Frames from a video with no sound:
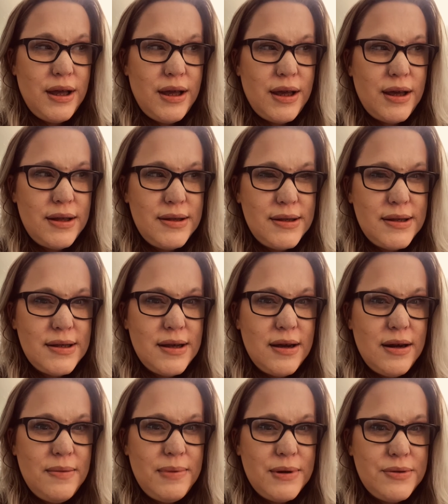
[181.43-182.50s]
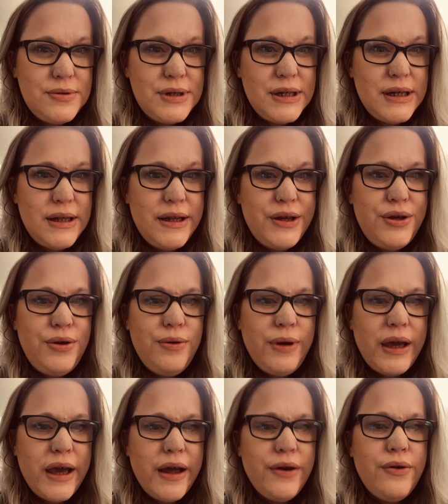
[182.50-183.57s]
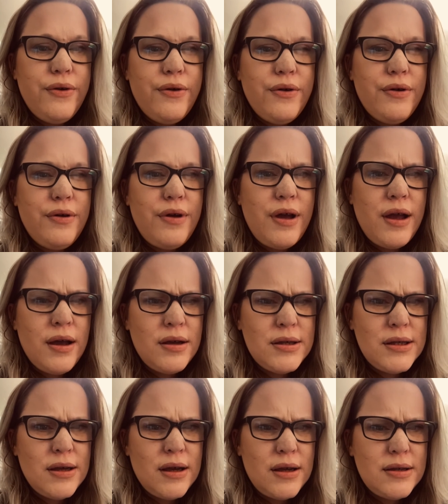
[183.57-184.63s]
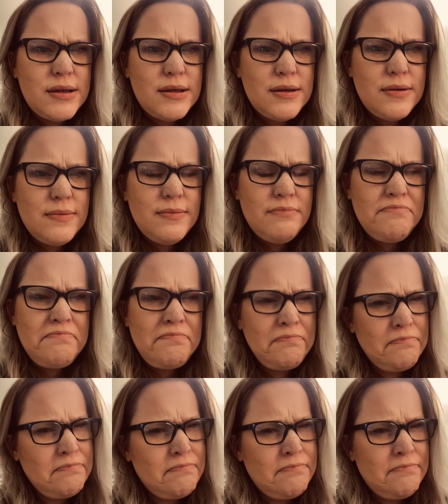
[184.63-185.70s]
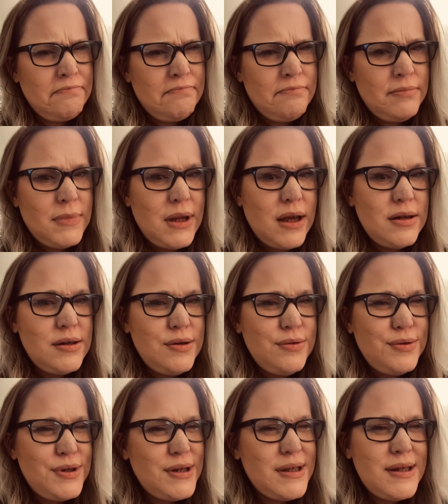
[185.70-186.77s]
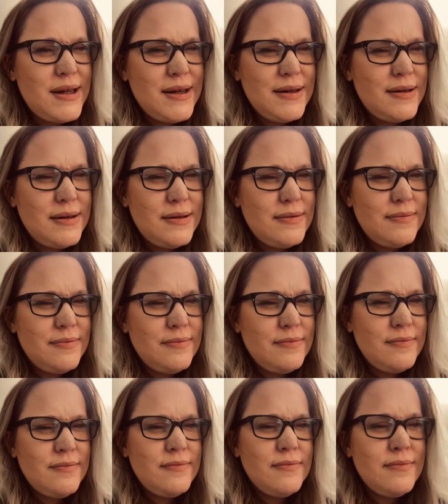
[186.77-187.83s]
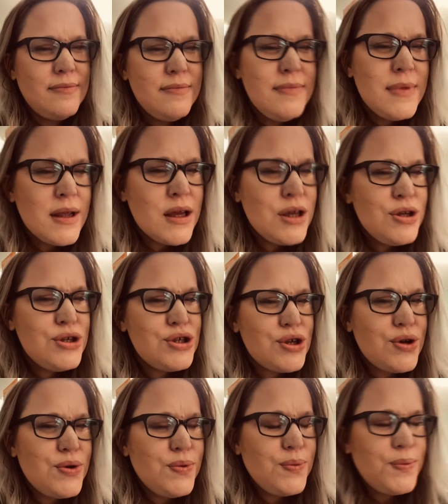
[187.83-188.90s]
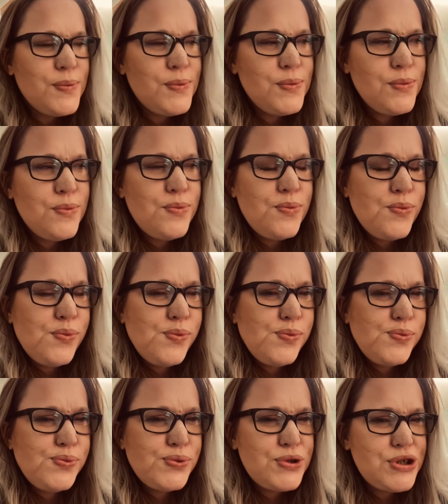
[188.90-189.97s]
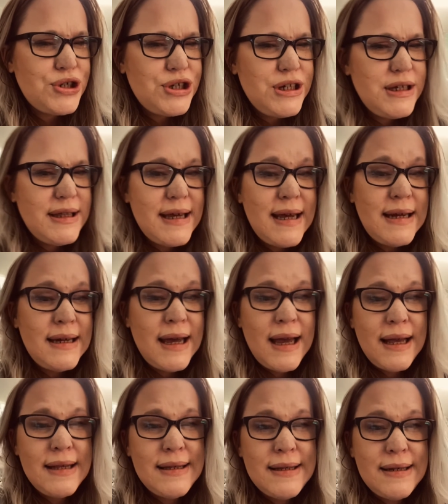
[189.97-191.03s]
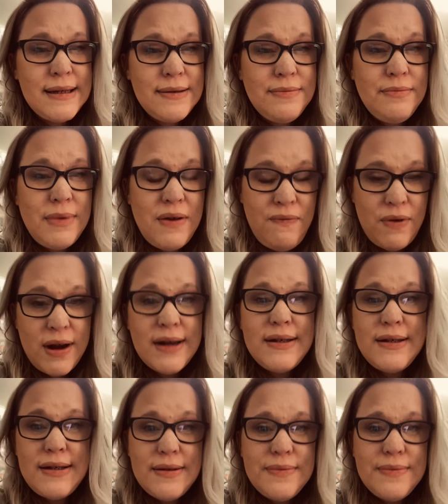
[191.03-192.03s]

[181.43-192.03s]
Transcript: inside a building that you cannot access. I don't understand. So she then asked my friend